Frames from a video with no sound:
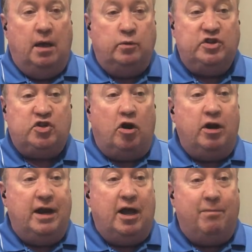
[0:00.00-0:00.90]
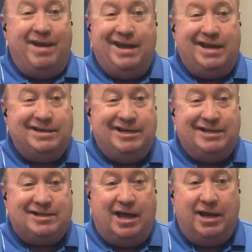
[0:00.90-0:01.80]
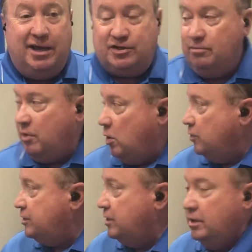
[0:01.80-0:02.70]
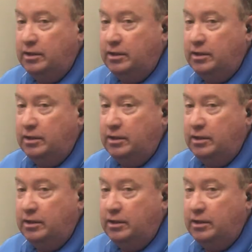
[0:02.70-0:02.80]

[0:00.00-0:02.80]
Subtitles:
We started out making T-slot nuts and bolts,